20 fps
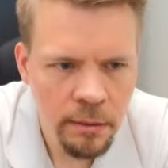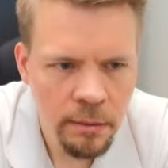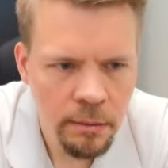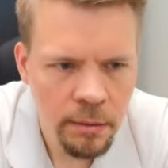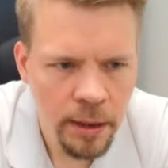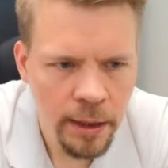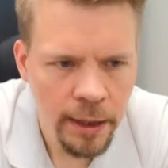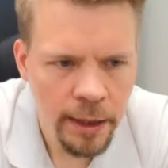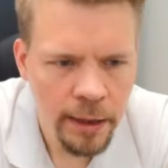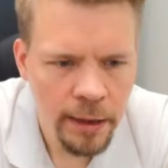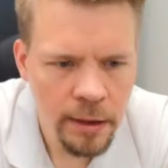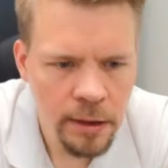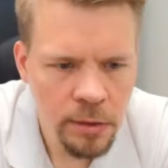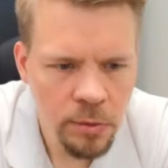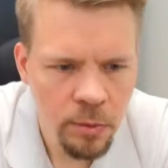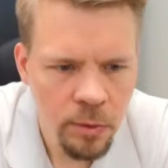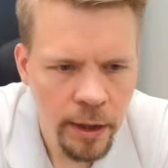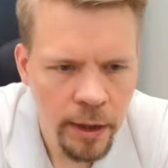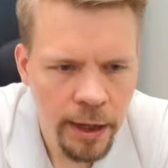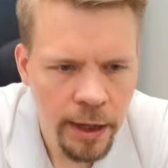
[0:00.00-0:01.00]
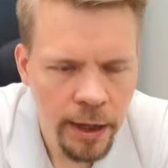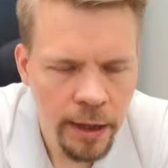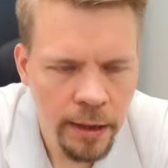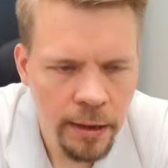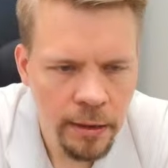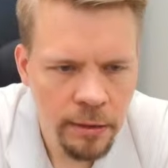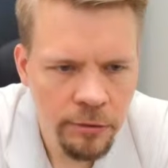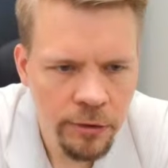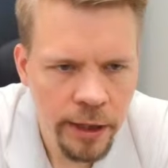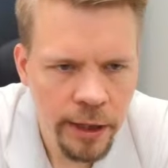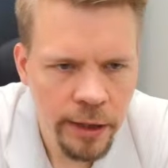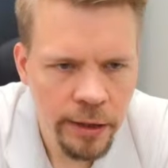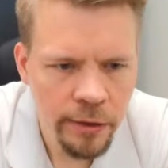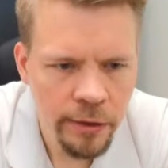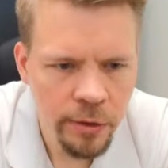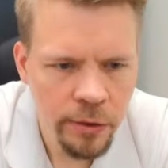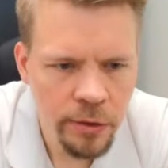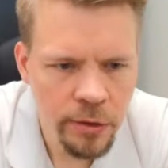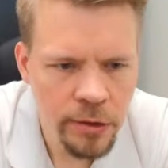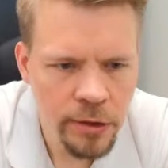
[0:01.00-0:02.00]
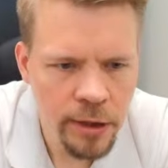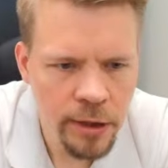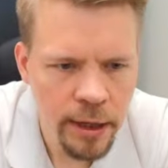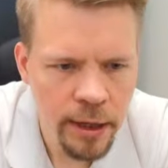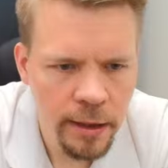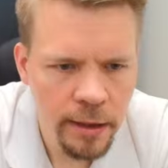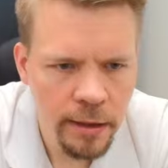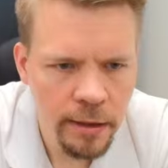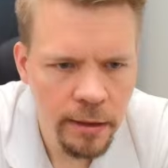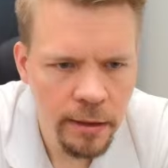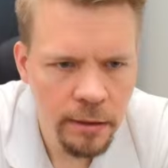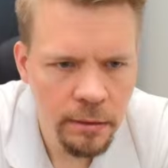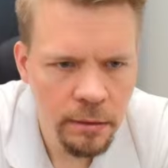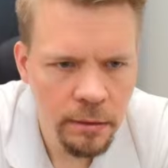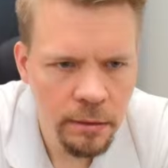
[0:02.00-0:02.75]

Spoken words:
play this way, trade rooks, and